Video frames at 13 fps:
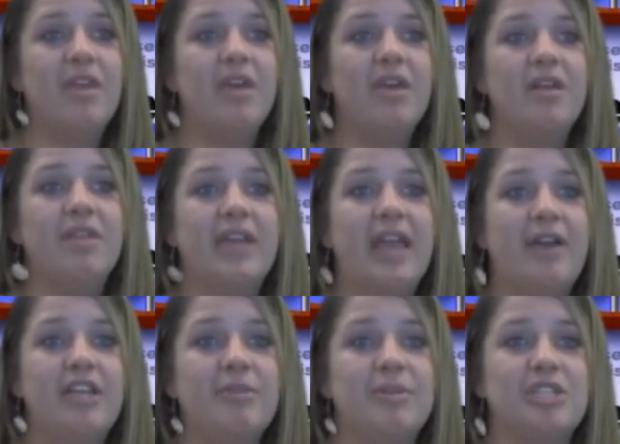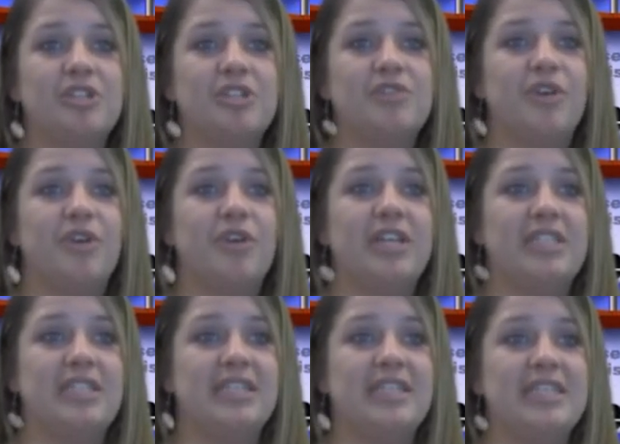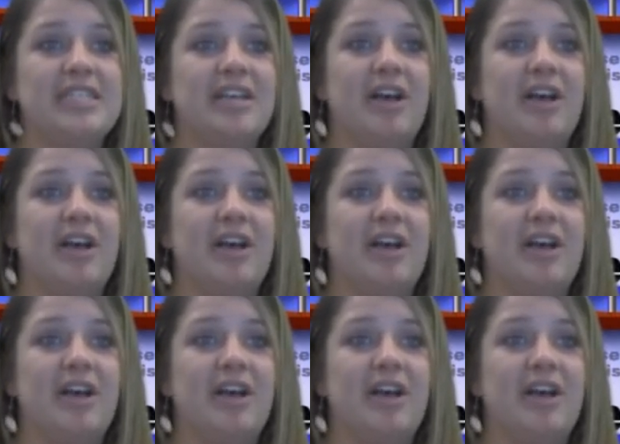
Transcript: The county commissioners voted to lease the